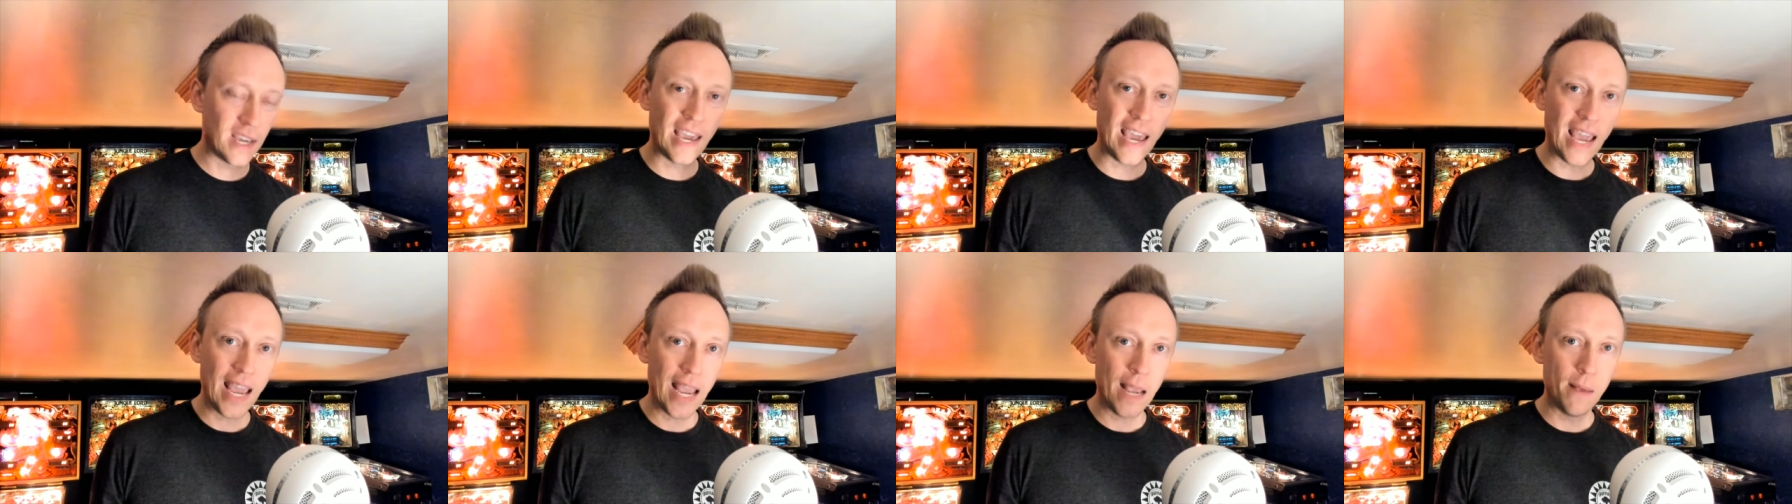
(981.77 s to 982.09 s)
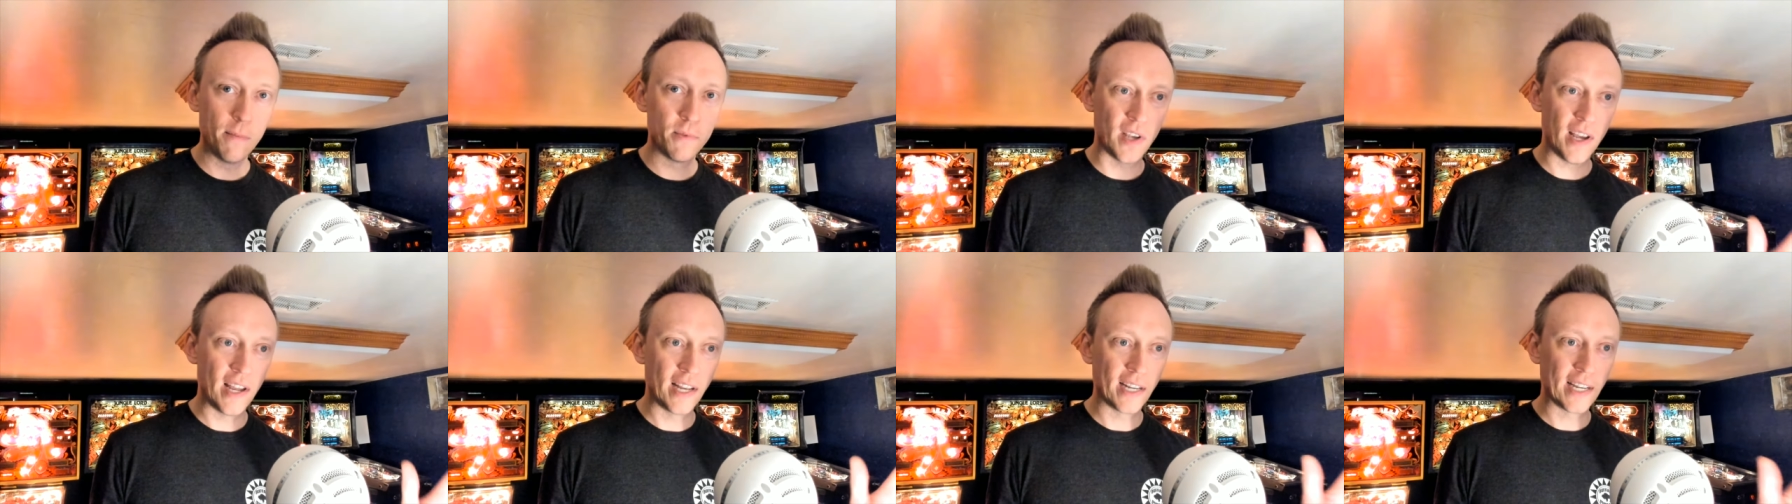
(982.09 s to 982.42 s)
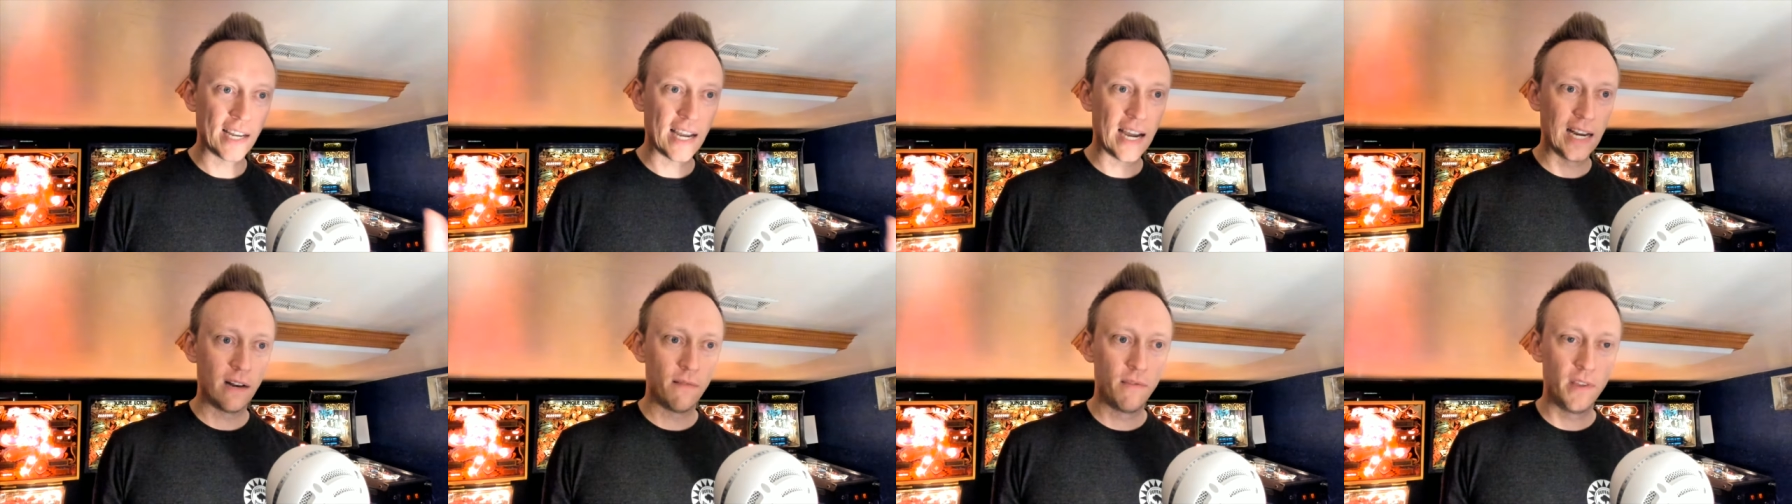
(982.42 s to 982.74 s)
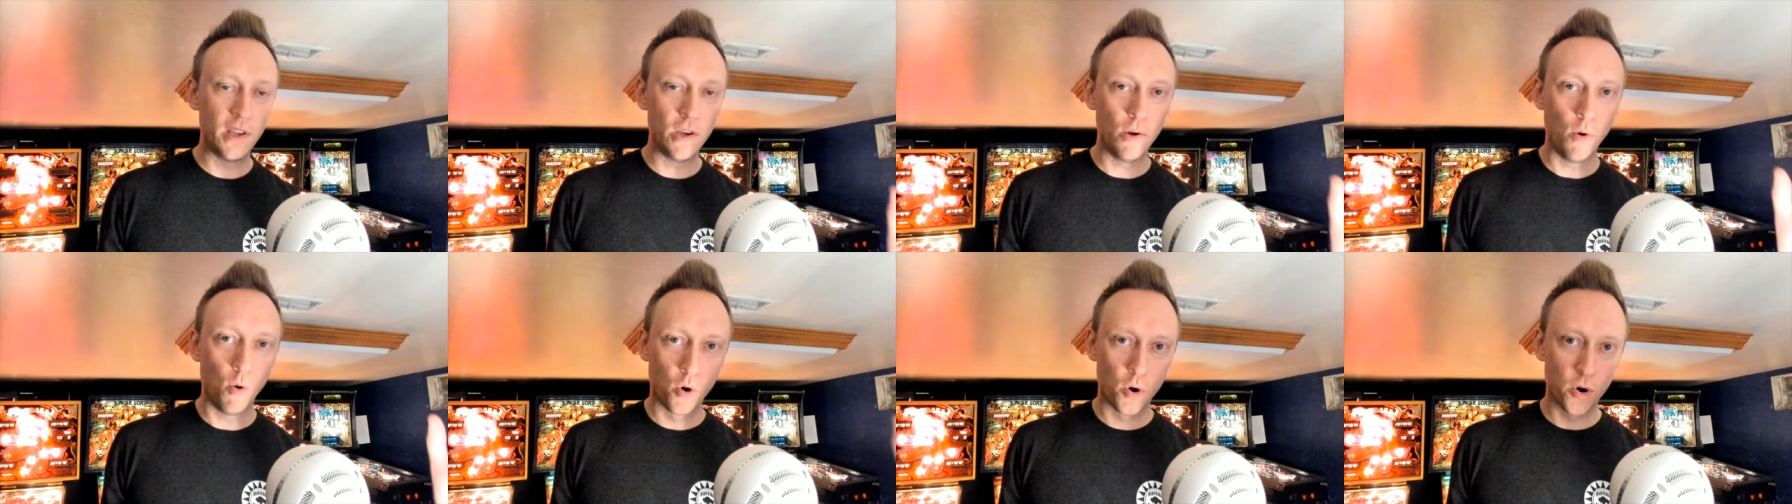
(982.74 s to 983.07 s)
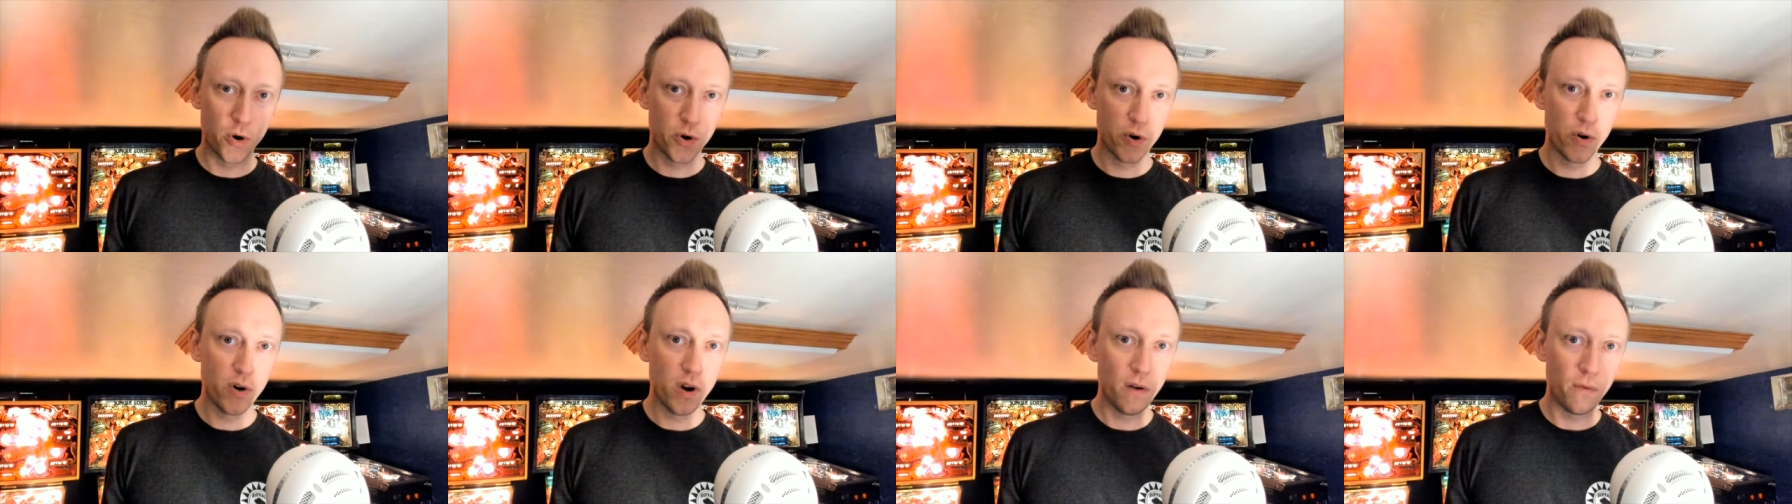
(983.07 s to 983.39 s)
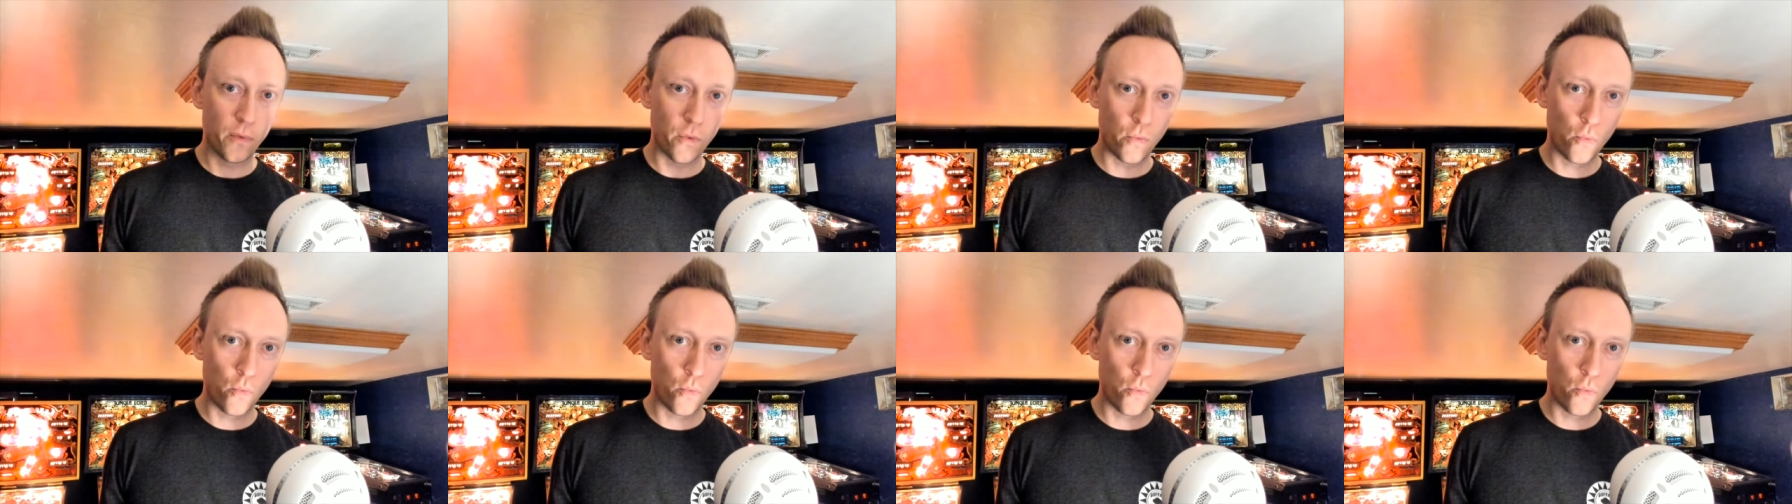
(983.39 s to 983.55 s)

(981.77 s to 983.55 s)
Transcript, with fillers: games and kind of the order of